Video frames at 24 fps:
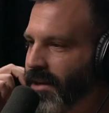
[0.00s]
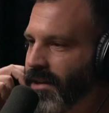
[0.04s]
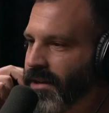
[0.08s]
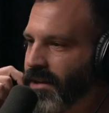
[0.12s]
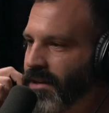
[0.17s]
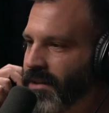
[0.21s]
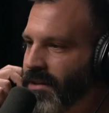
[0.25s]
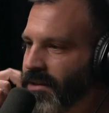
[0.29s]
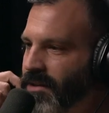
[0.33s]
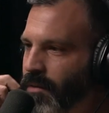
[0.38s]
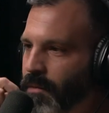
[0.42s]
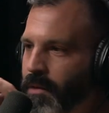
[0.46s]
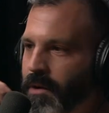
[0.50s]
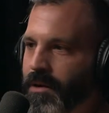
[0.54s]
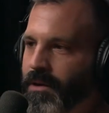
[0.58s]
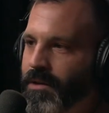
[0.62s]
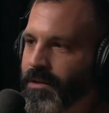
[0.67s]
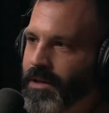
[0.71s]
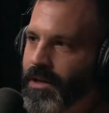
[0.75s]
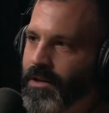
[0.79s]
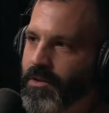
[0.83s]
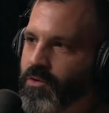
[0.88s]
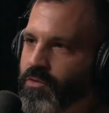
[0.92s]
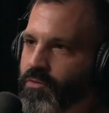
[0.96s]
So we were
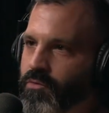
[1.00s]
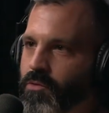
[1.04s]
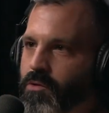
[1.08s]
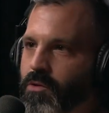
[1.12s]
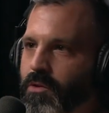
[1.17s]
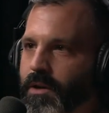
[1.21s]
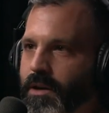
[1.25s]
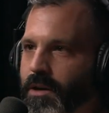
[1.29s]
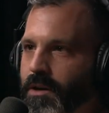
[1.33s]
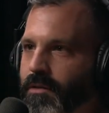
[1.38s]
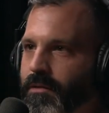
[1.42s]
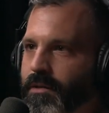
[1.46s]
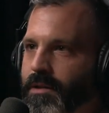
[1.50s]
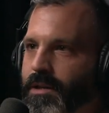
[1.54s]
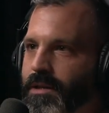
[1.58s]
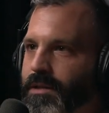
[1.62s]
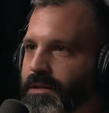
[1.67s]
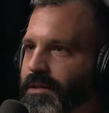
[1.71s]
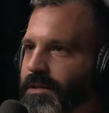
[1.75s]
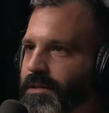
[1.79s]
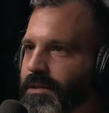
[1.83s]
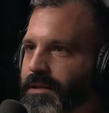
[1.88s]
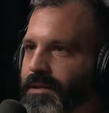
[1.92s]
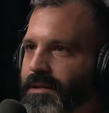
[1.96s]
just like drooling over
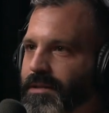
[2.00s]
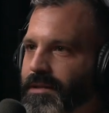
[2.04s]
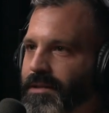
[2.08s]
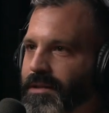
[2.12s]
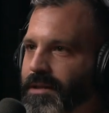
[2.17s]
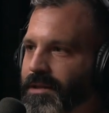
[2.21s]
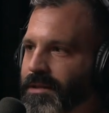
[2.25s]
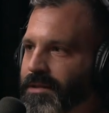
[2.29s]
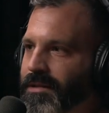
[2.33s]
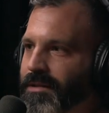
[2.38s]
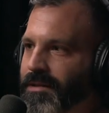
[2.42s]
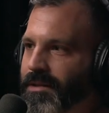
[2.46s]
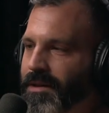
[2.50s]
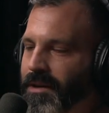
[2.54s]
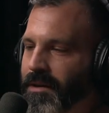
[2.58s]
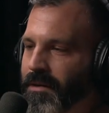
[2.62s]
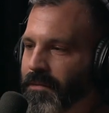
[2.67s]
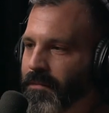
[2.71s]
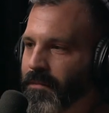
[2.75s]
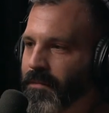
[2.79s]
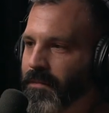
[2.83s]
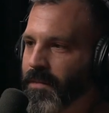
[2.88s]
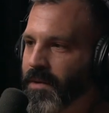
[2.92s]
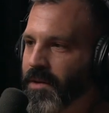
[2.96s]
this this um,